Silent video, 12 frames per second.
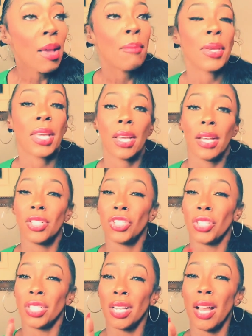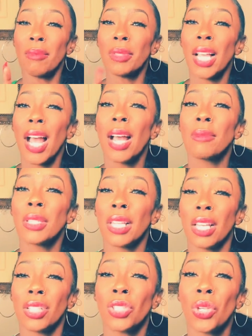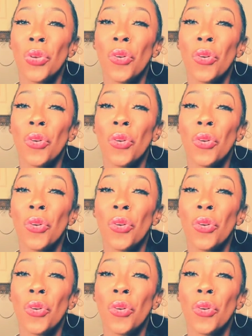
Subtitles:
because you sometimes get too